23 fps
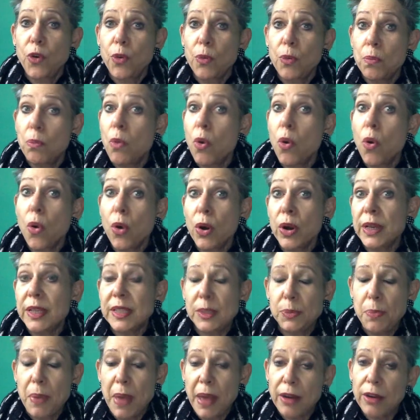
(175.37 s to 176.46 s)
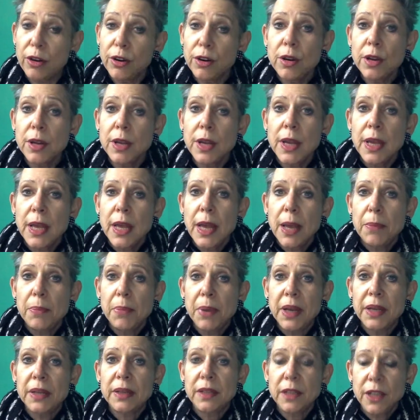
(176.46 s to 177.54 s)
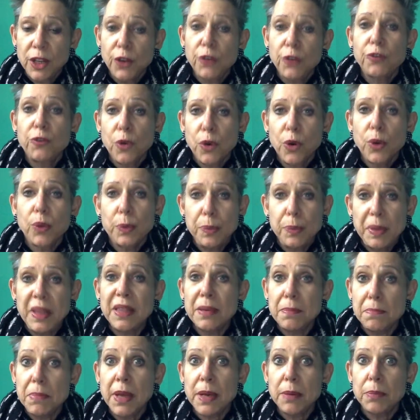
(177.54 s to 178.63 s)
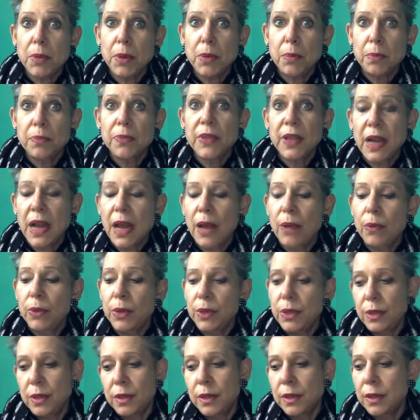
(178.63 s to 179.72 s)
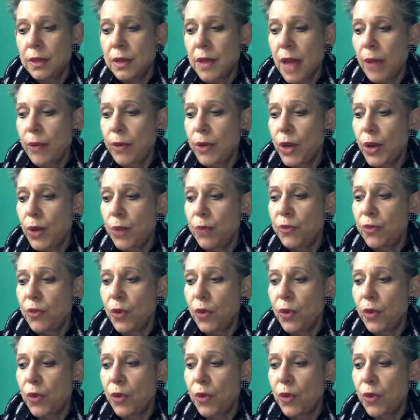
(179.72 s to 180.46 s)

More is better, but 4 would be the minimum that I would hope